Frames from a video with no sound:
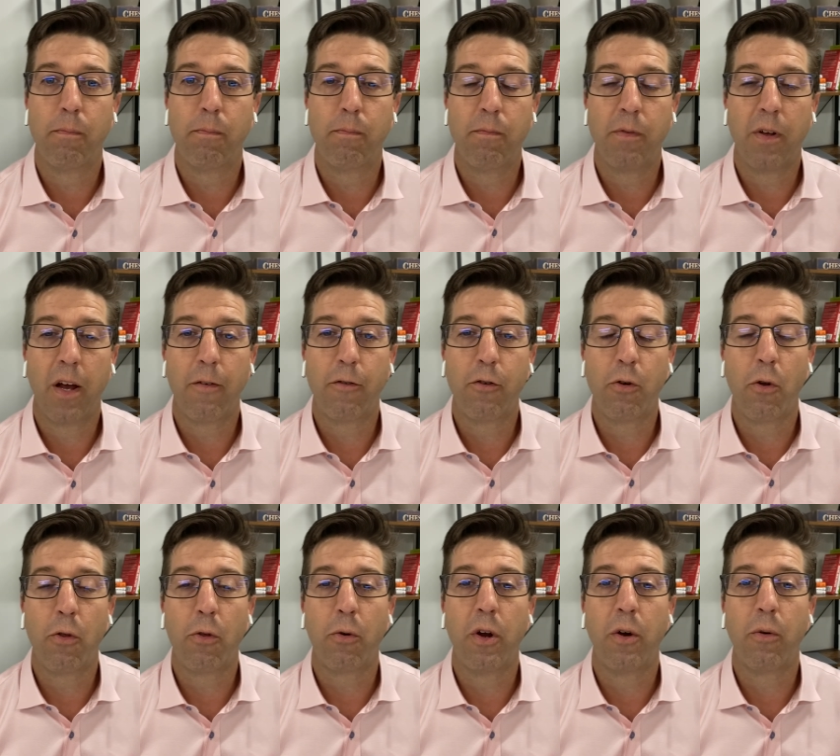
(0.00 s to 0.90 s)
2
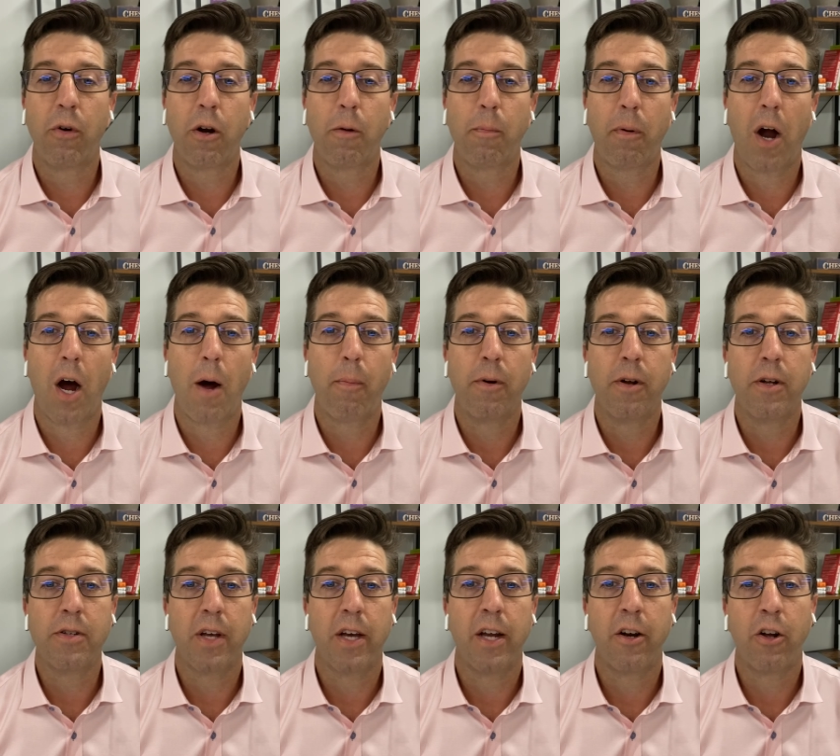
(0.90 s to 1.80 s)
or 3 rental
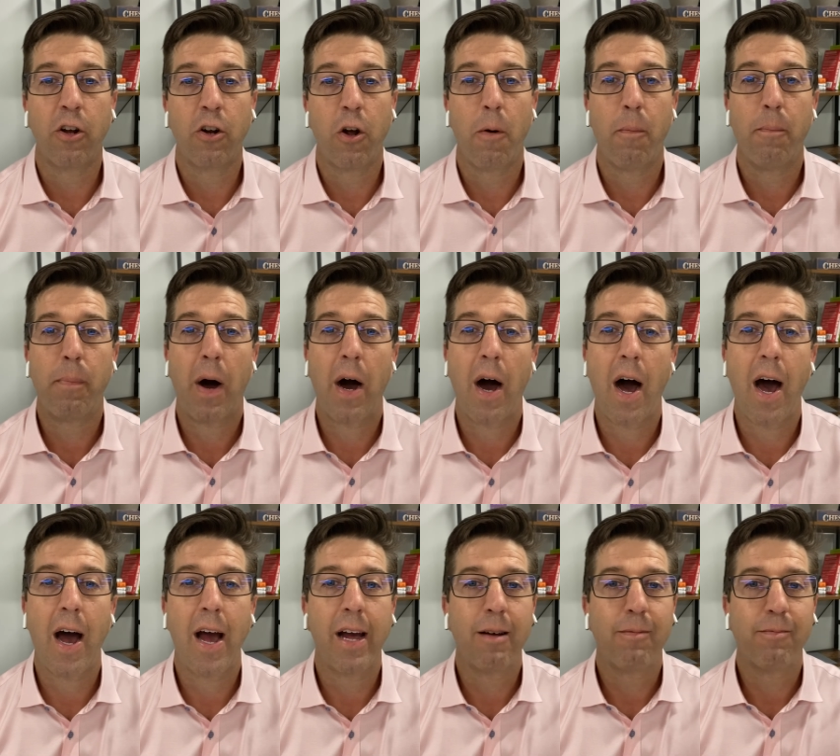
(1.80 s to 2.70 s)
properties and you're going to go
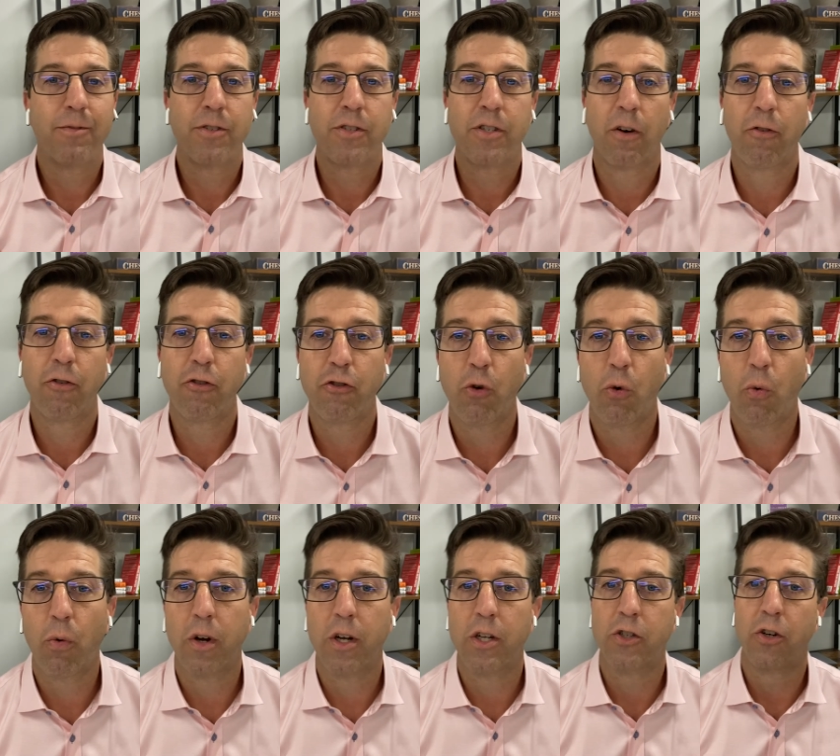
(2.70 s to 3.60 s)
buy
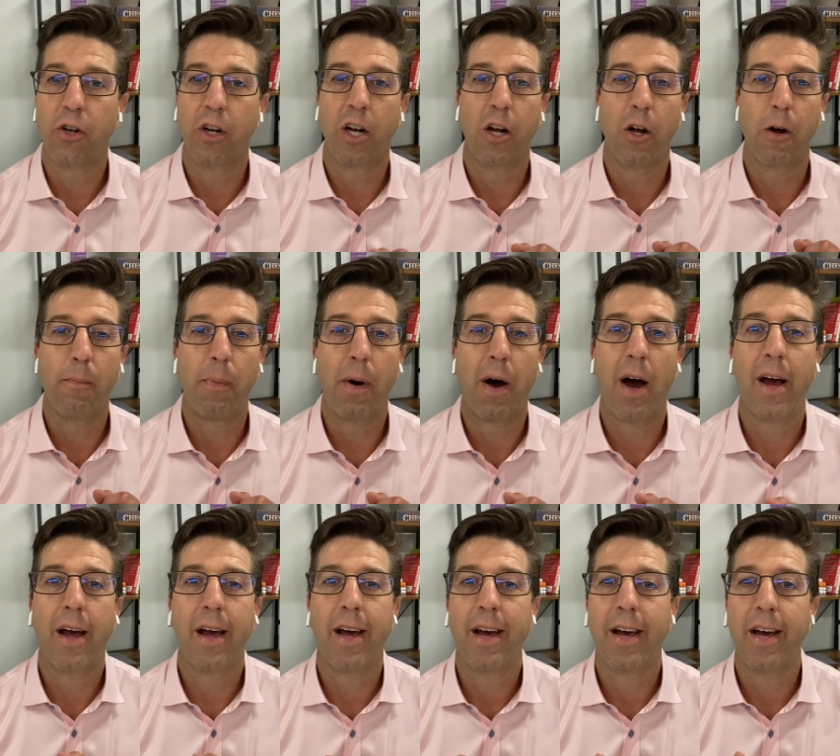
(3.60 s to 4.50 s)
self-storage, or you're going to go
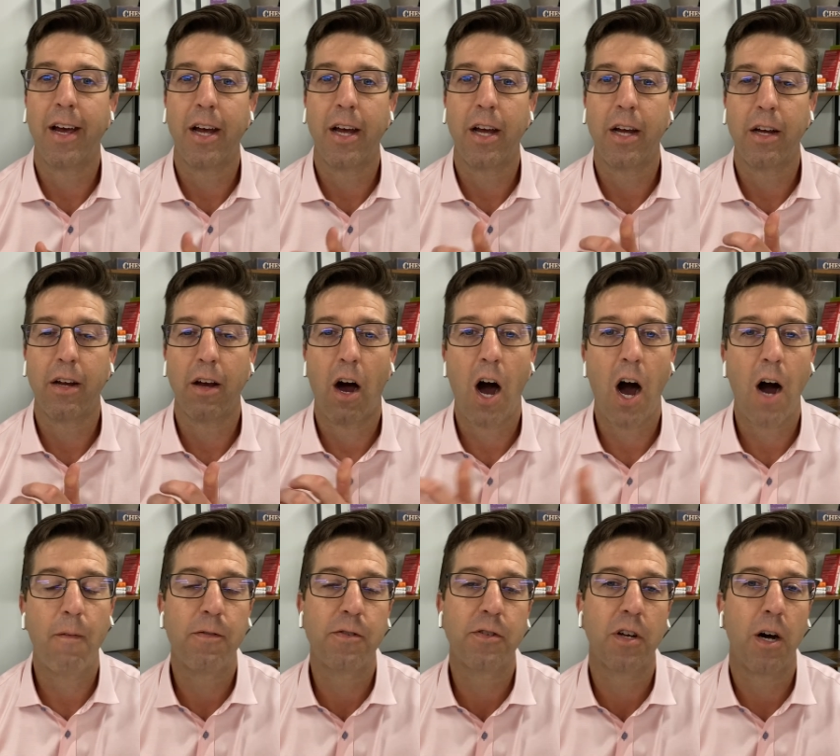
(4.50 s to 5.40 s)
buy a
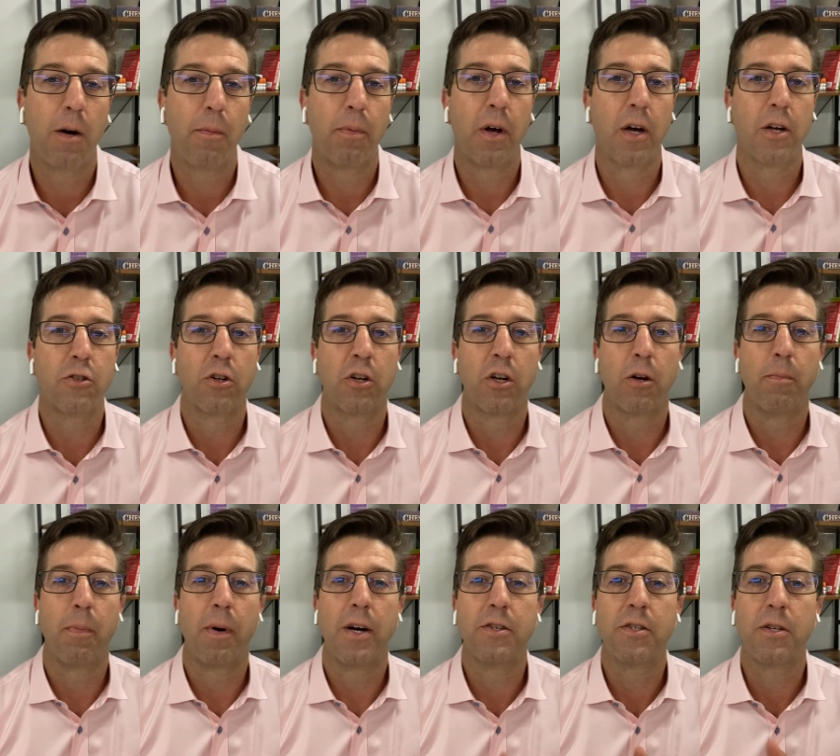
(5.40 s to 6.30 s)
office complex, or you're going
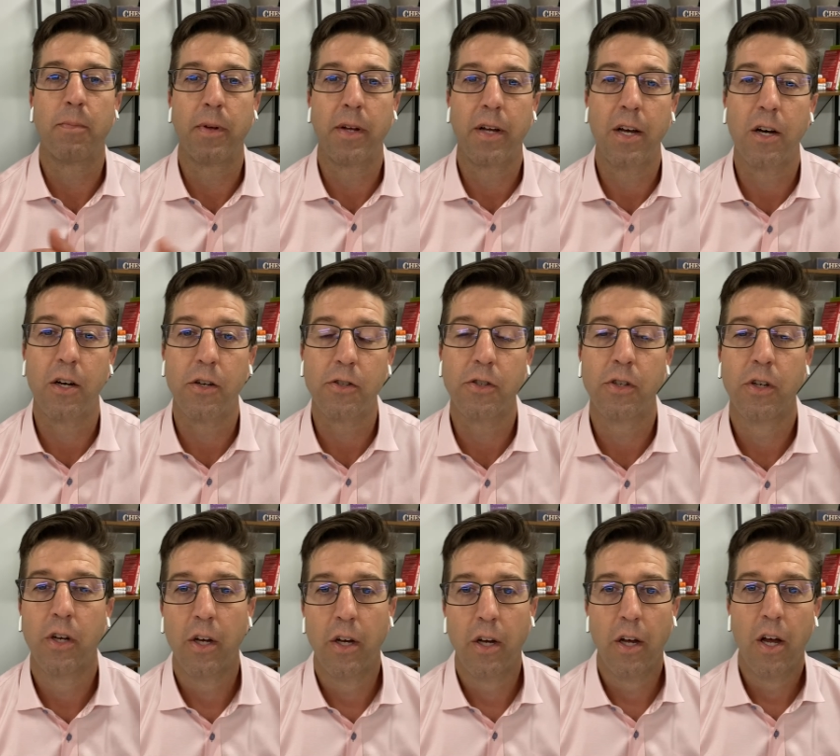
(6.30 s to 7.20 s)
to buy something else,
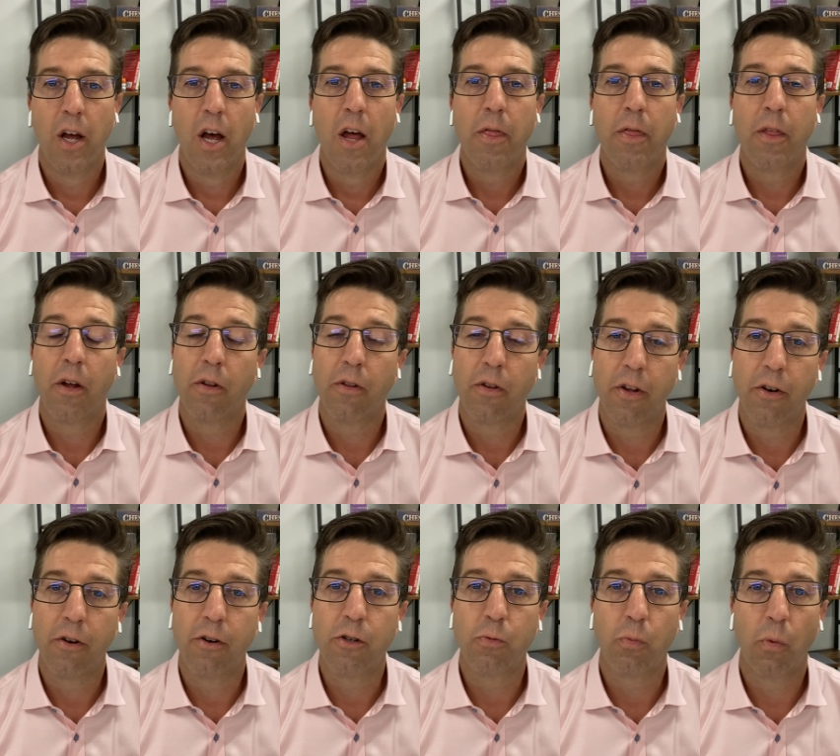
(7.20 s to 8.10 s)
the
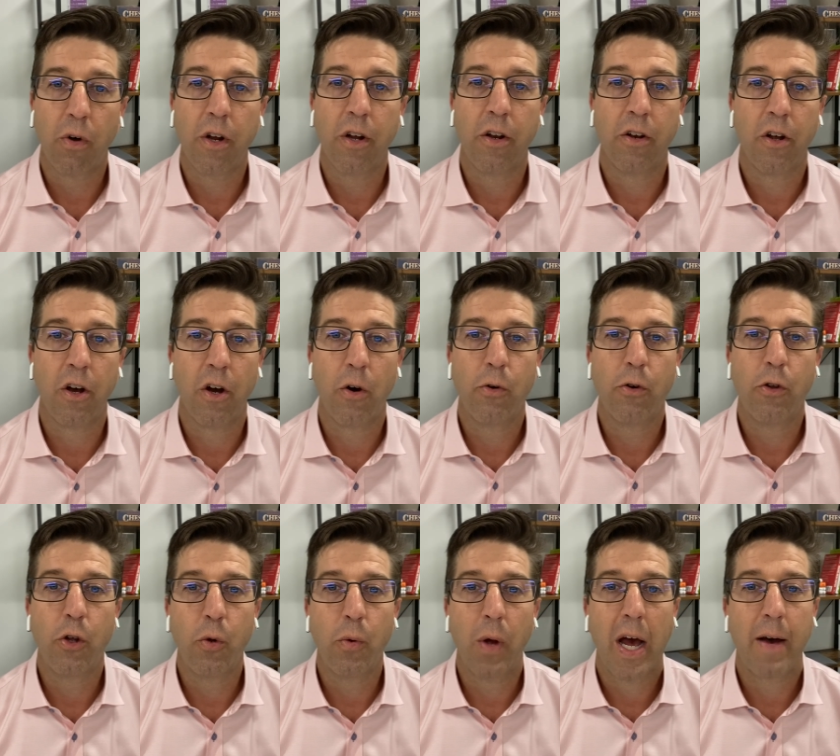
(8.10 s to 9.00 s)
lenders want to know,
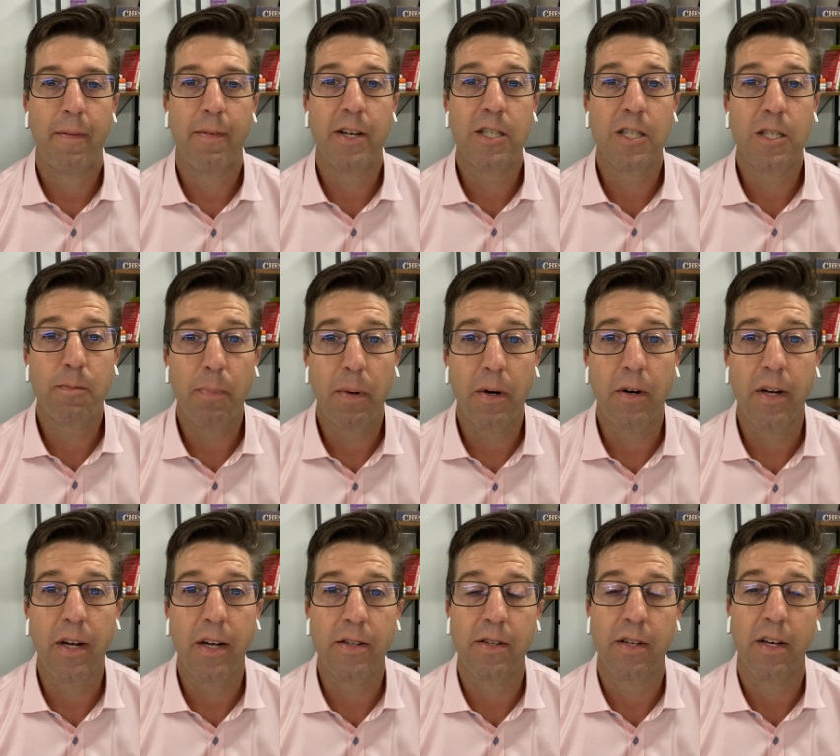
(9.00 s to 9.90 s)
do you have
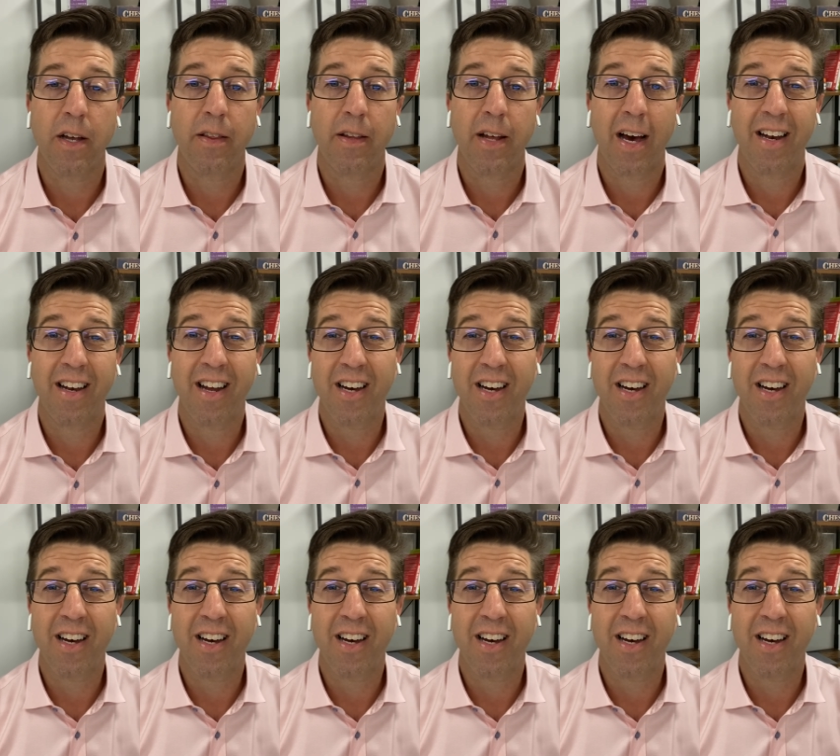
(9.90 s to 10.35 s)
experience in that?